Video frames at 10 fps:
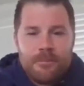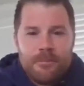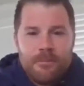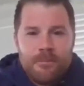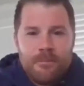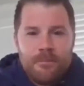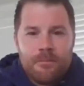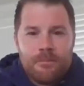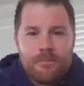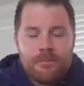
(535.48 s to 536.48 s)

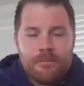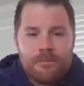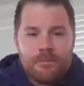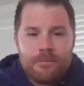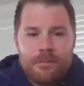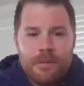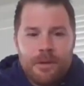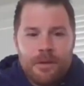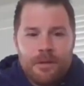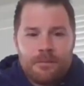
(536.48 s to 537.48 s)

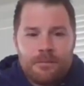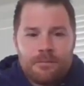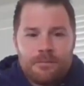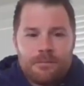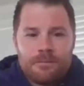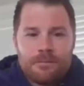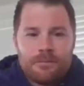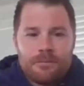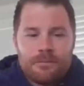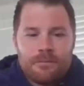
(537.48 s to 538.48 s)

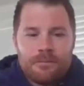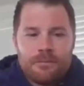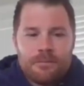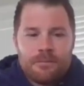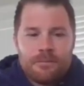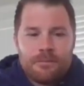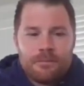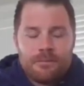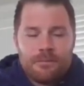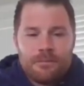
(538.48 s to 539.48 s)

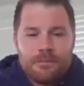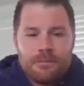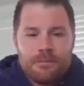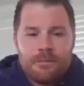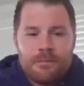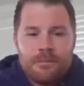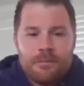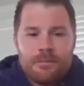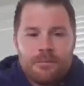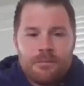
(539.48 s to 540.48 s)

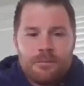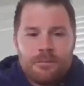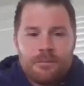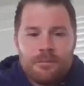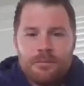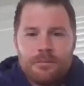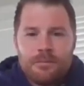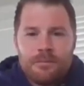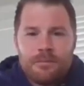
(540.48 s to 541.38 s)
No words are spoken by the person on screen.